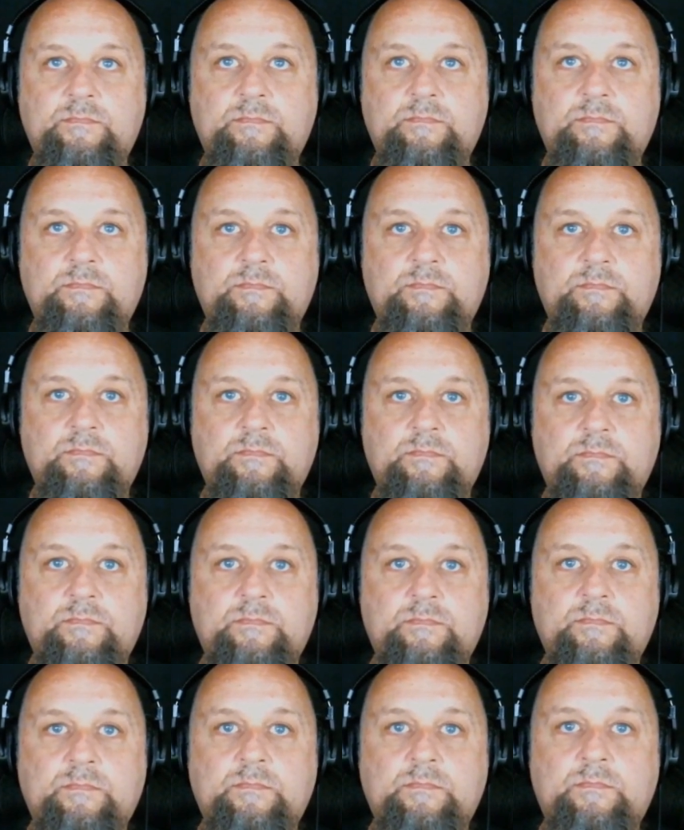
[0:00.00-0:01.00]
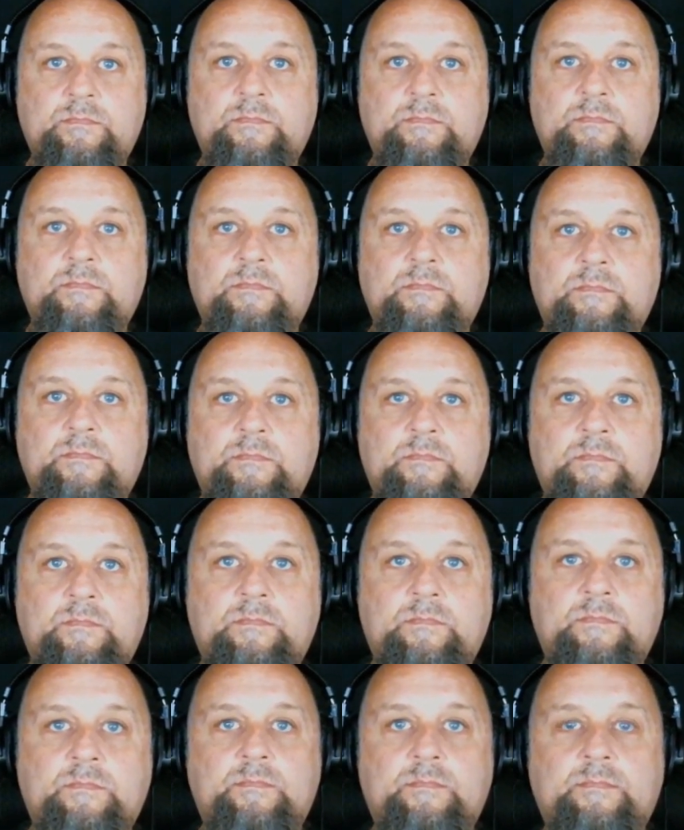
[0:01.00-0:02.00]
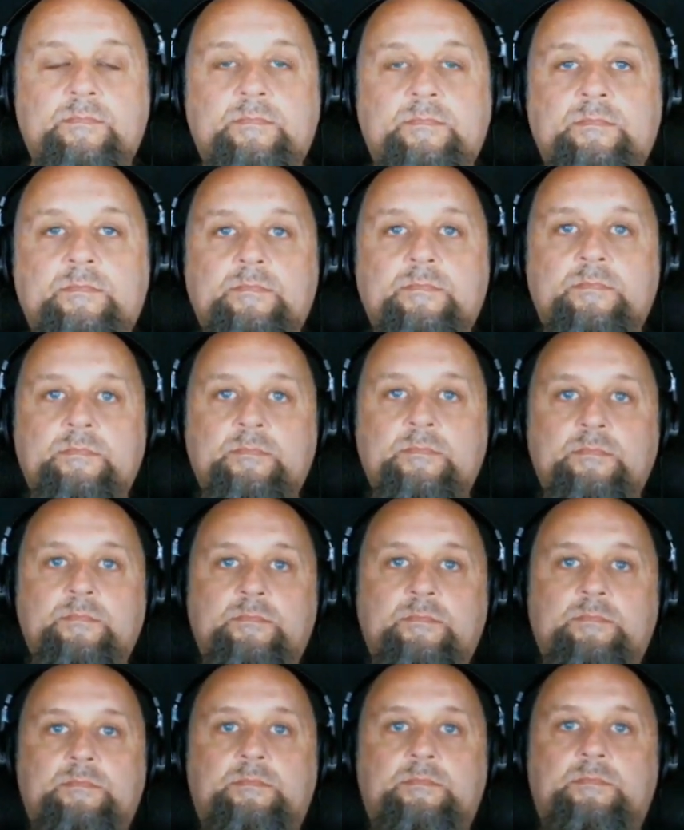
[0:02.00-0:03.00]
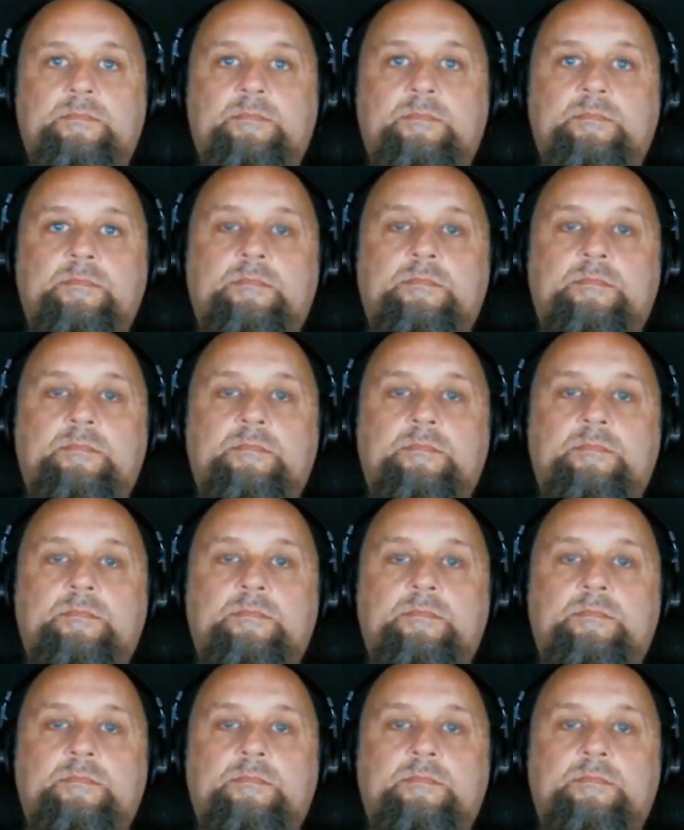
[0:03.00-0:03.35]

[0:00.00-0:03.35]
(silent)